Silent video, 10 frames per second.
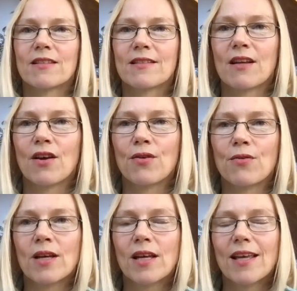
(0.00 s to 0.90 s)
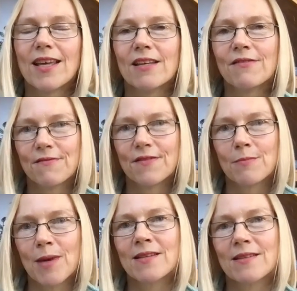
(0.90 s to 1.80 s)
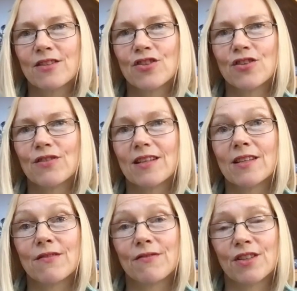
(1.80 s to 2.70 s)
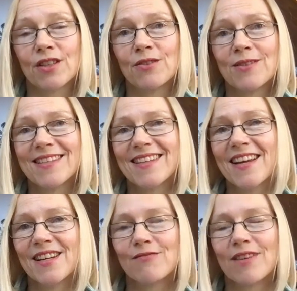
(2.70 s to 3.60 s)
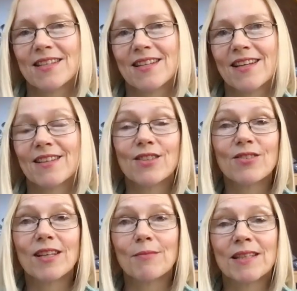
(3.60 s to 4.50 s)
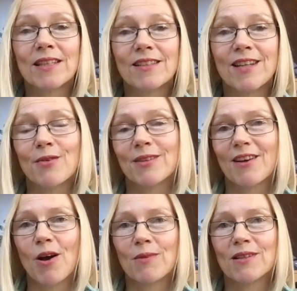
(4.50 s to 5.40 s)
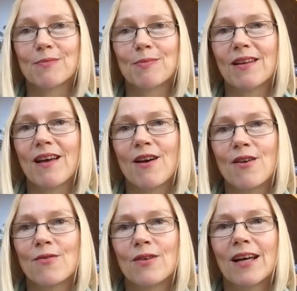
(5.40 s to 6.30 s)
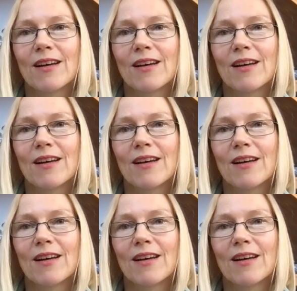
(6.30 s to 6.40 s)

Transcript: So if the message is for you today and it resonates, do let me know in the comments below,